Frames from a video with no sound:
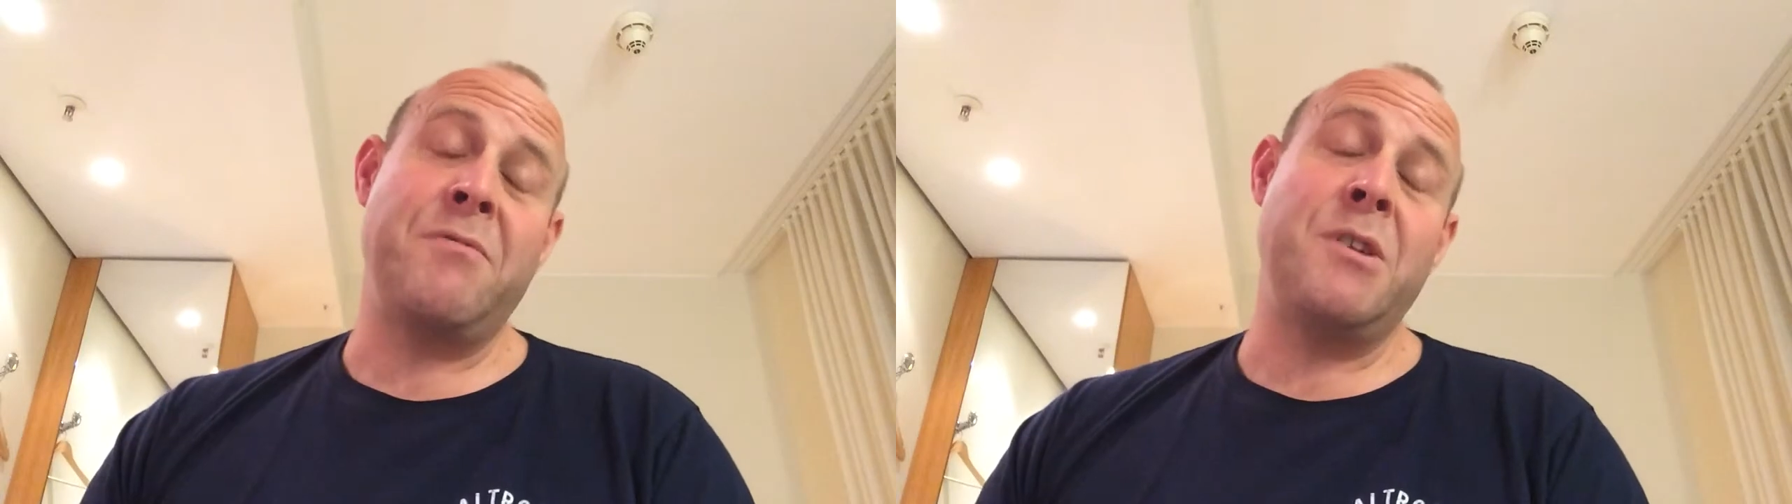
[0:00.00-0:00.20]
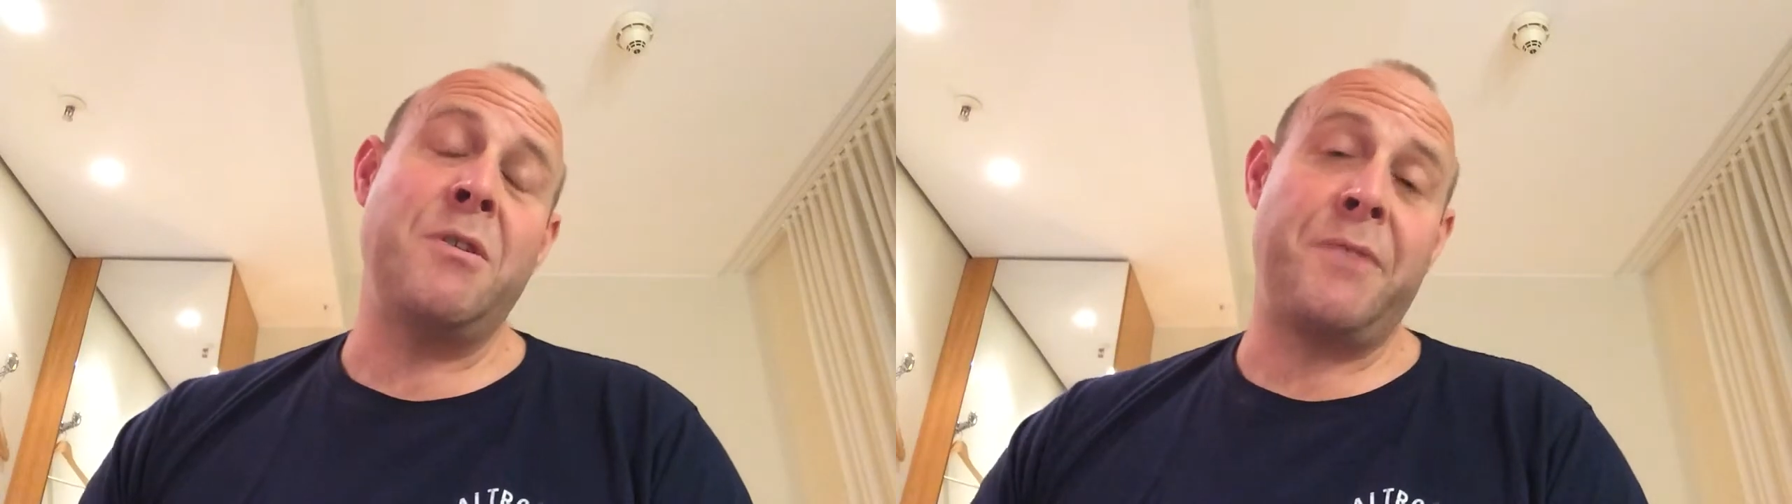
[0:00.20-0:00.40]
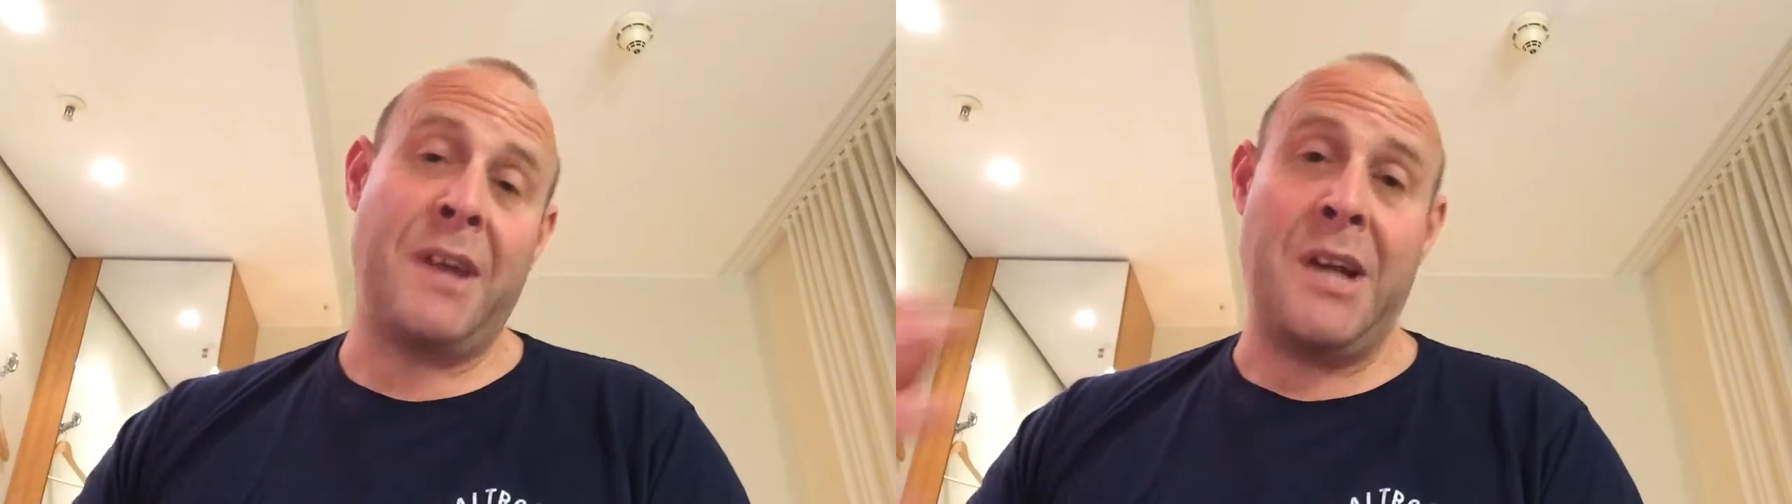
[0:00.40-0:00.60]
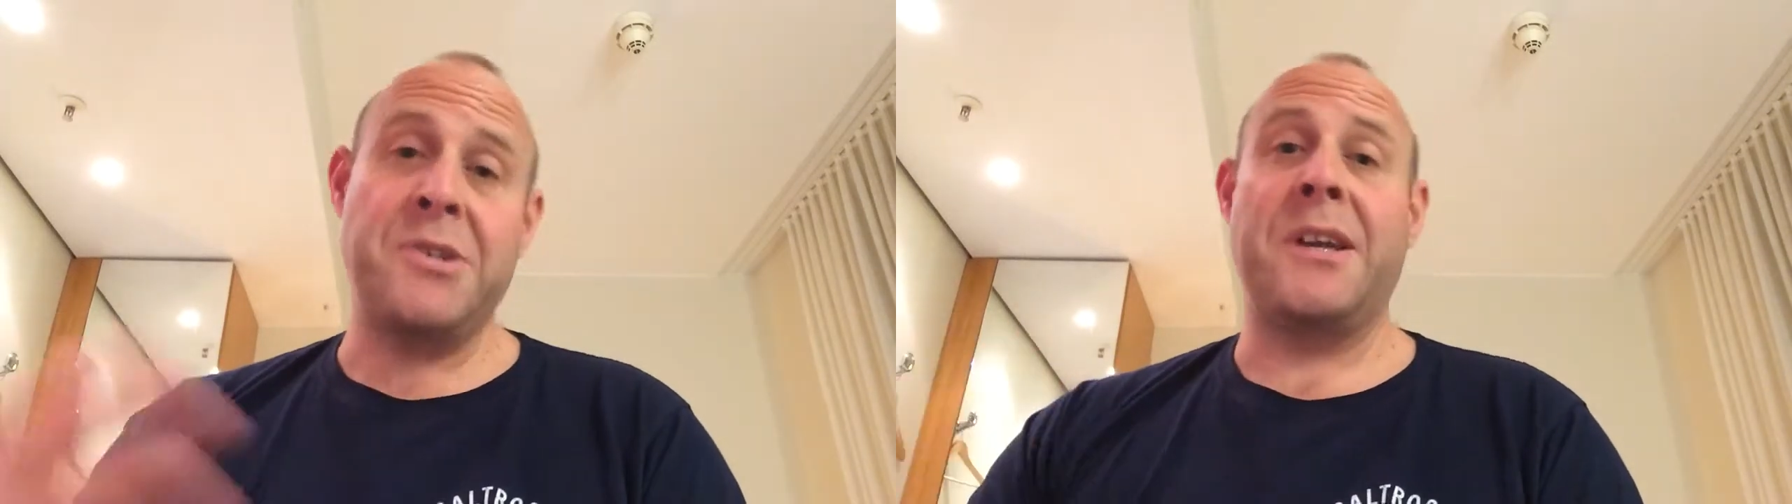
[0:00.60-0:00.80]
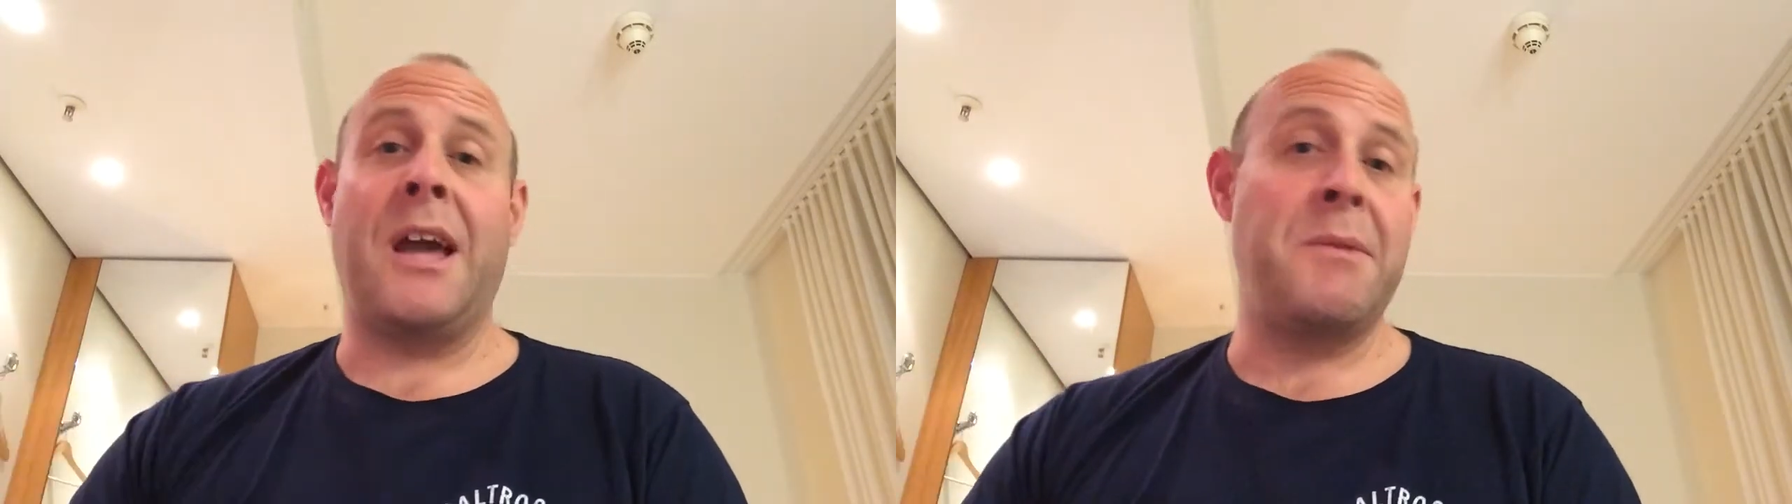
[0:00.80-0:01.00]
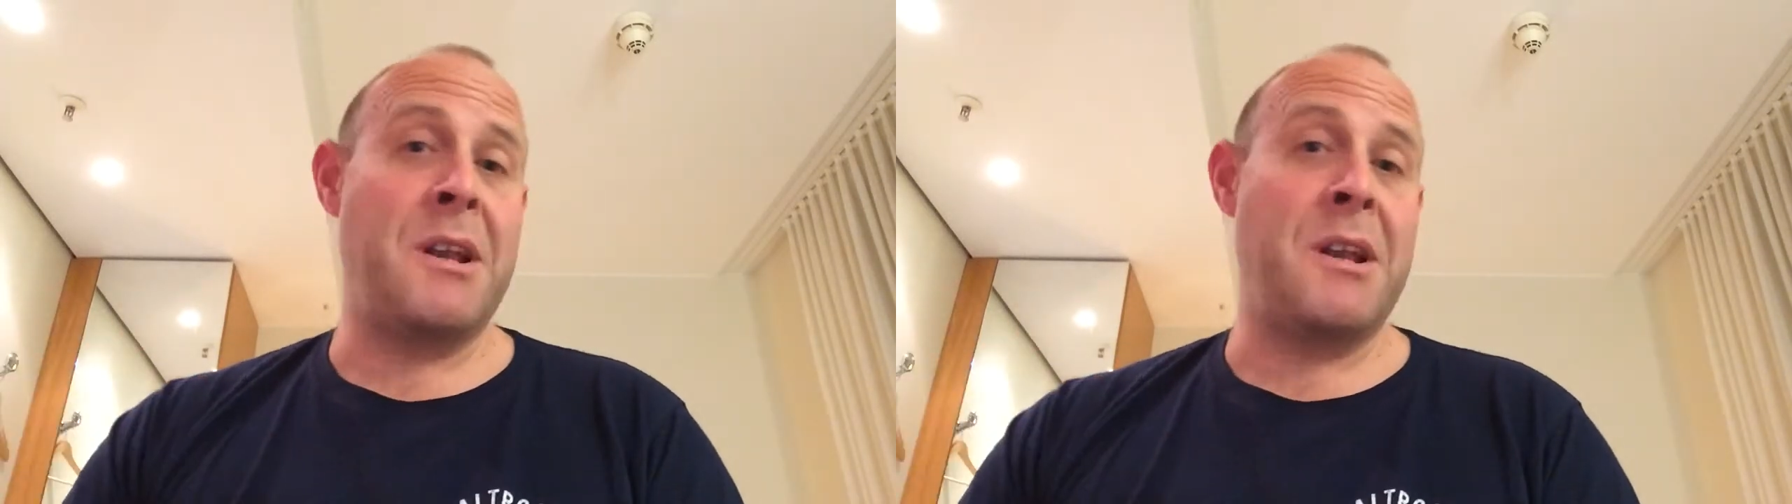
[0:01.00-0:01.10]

reunification came in